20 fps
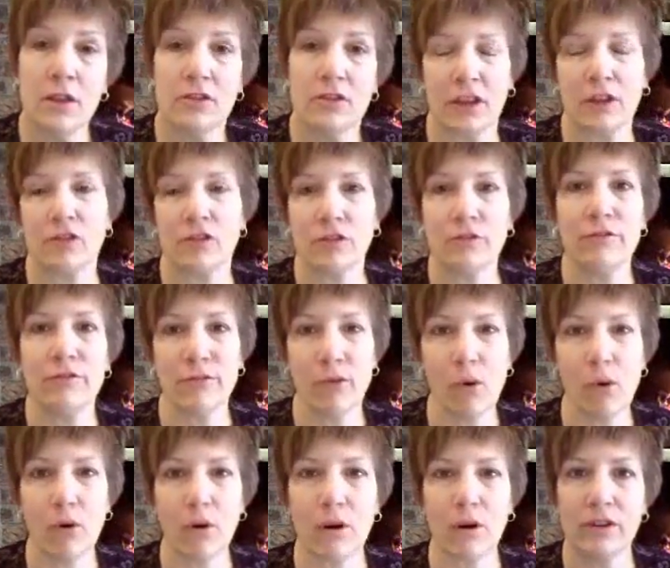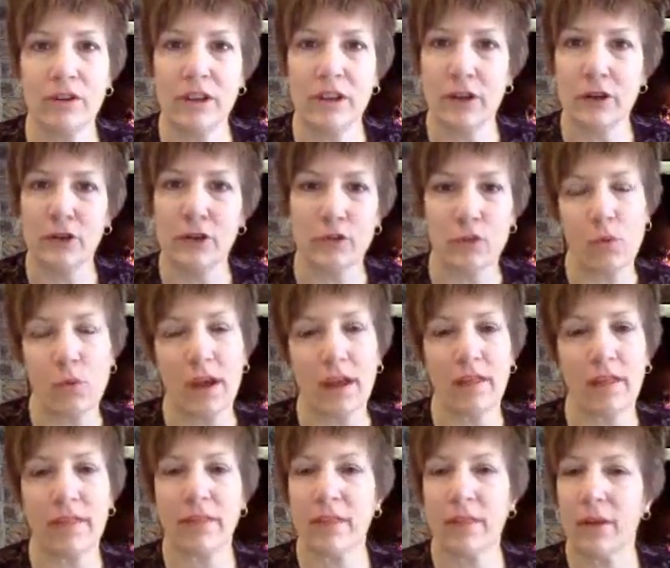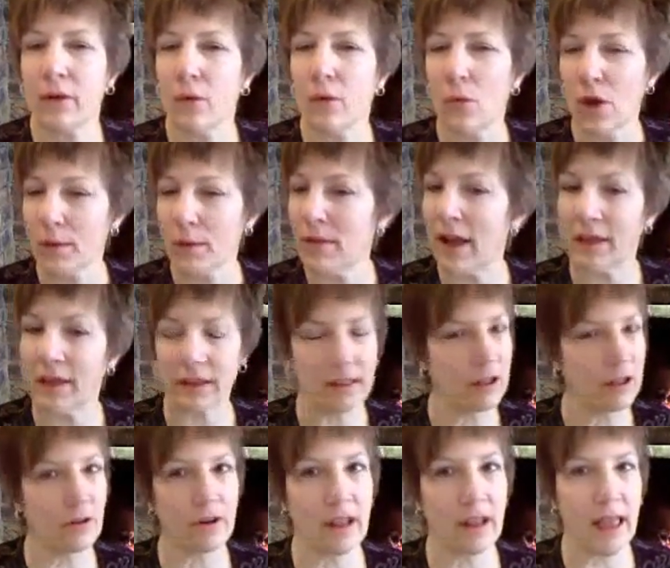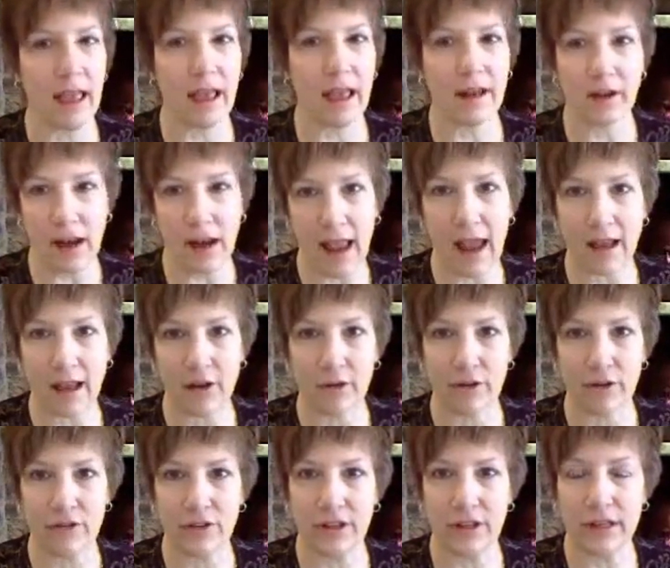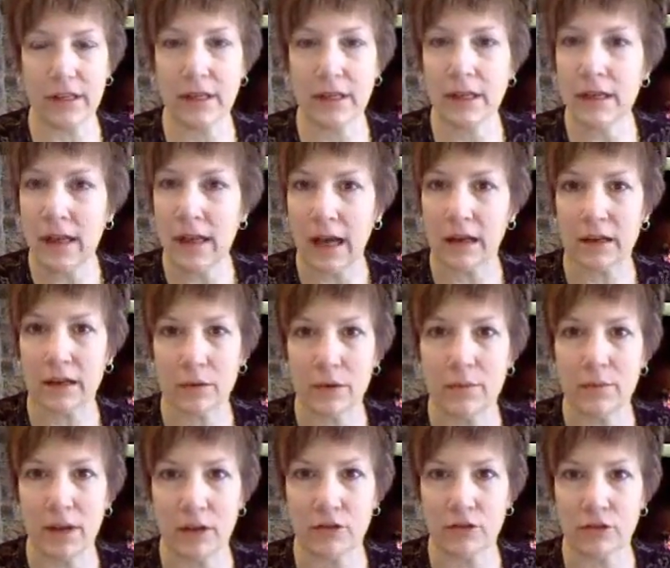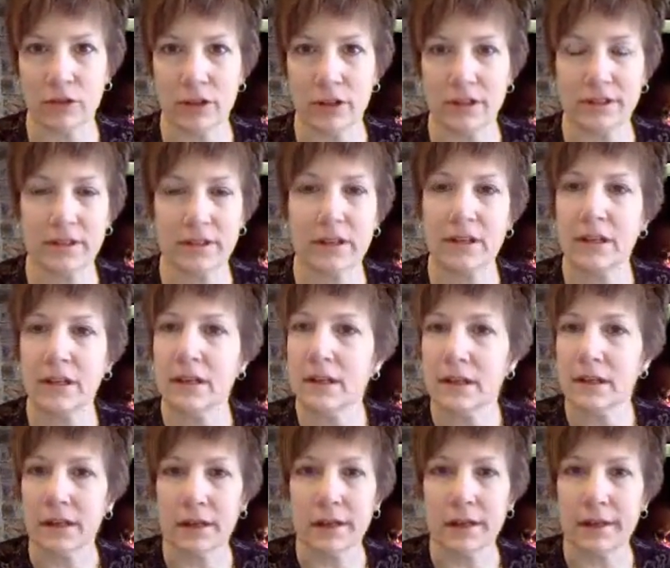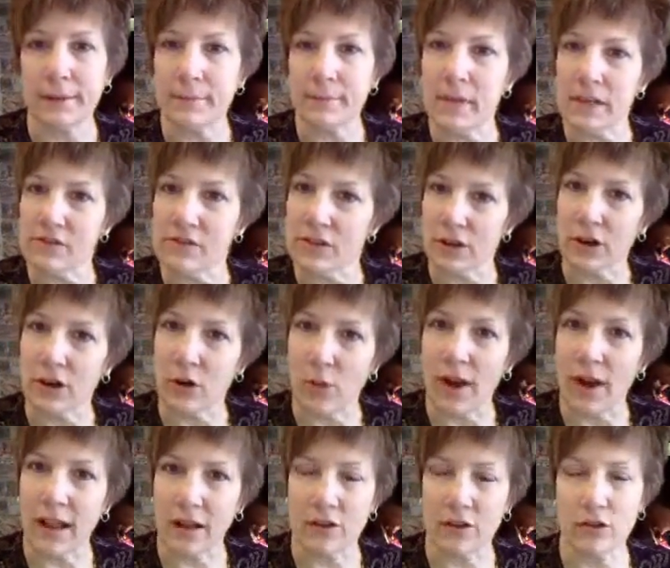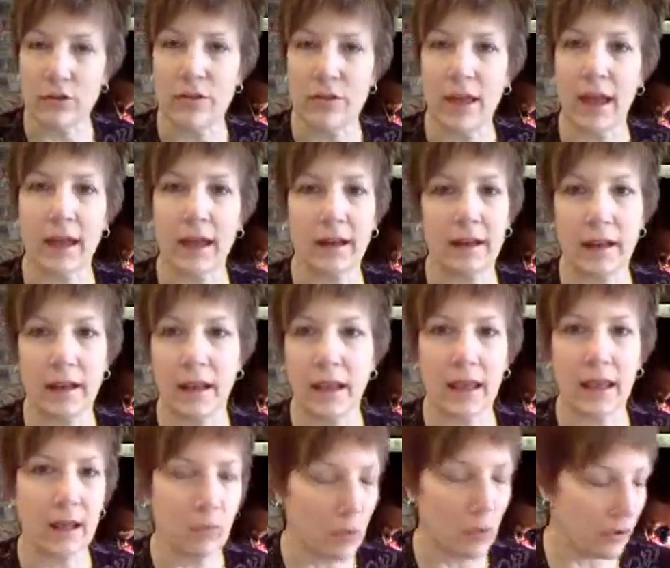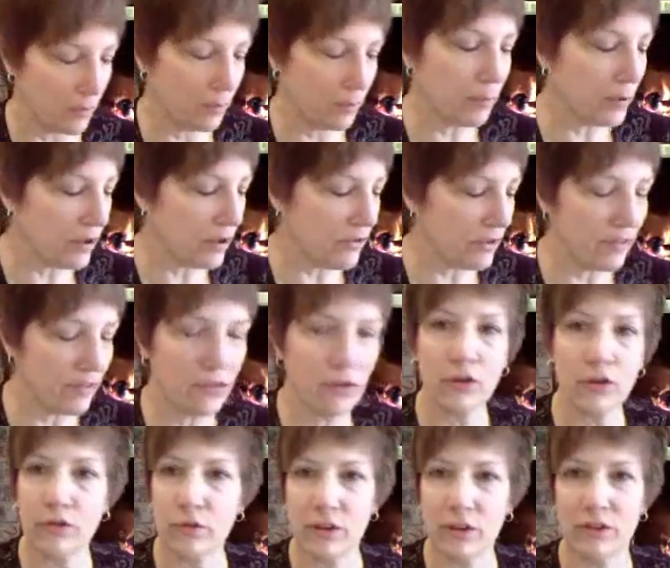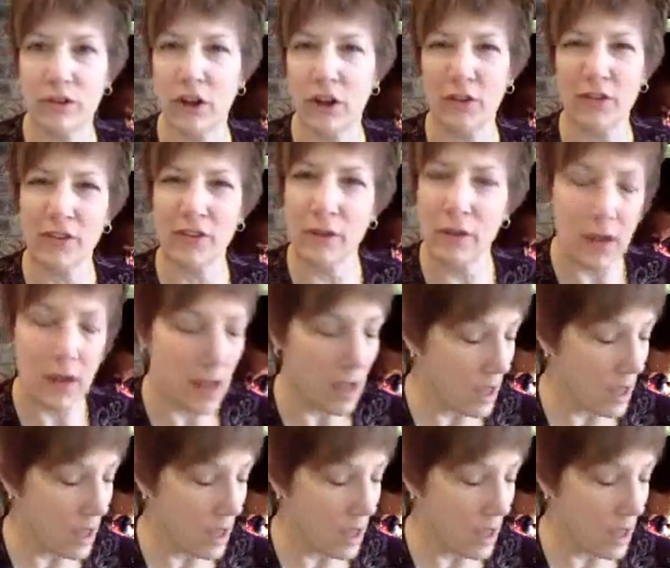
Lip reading: Section 4 deals with, what about literal accuracy? How can we measure it? Is there a way to do that? And we'll present those results.